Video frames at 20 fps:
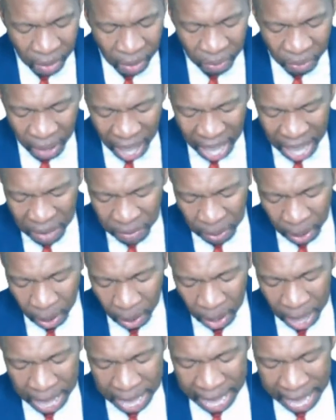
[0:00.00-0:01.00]

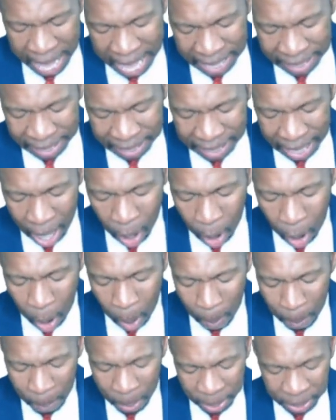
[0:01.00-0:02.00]
Favor is the
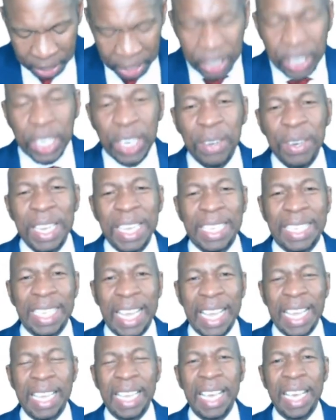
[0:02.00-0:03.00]

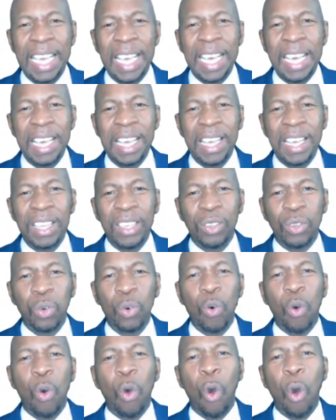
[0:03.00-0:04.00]
opportunity
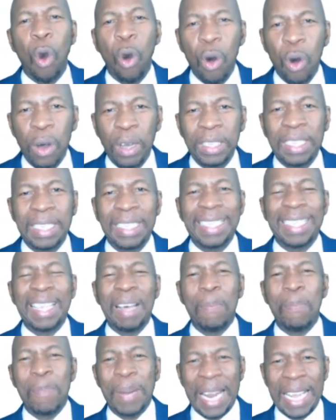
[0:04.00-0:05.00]
to cause
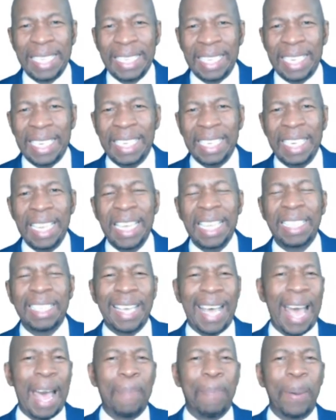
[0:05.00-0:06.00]
the blessing to
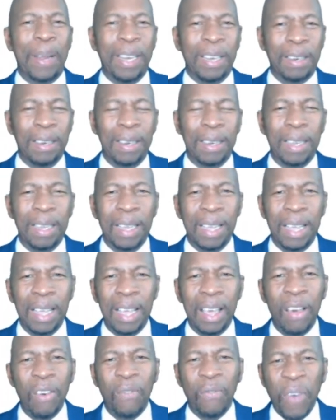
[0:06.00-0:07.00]
happen.
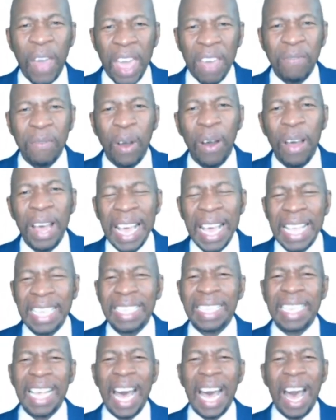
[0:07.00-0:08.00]
Favor
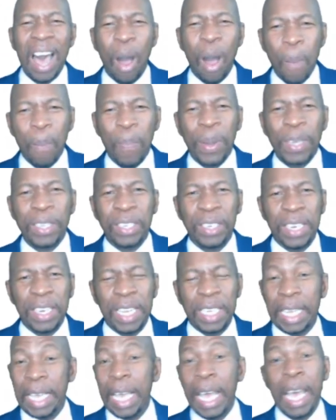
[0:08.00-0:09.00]
is the
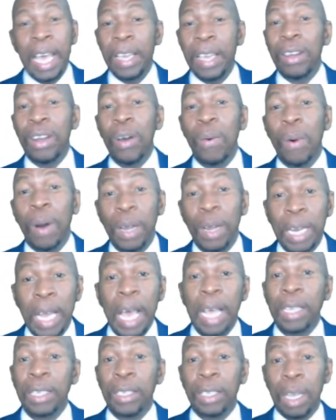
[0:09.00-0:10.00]
opportunity. You know what?
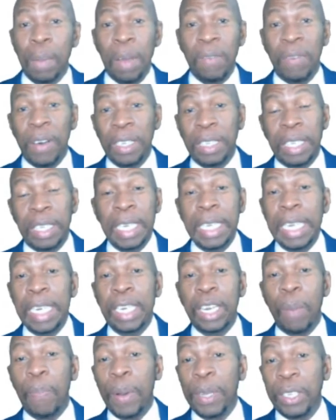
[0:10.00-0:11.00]
Some of us
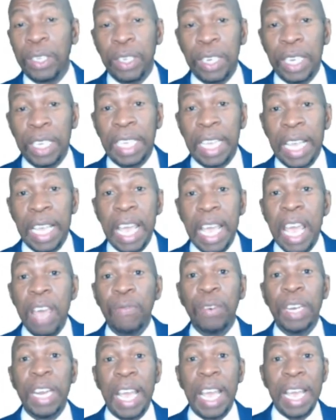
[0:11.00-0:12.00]
need opportunity
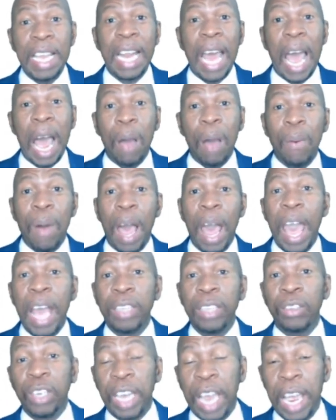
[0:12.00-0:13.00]
even in our
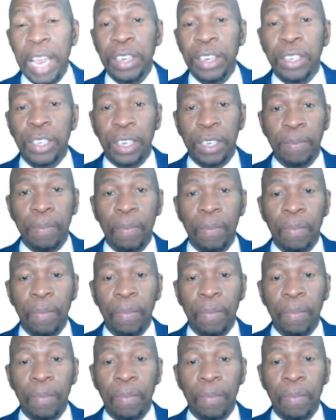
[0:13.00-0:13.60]
education.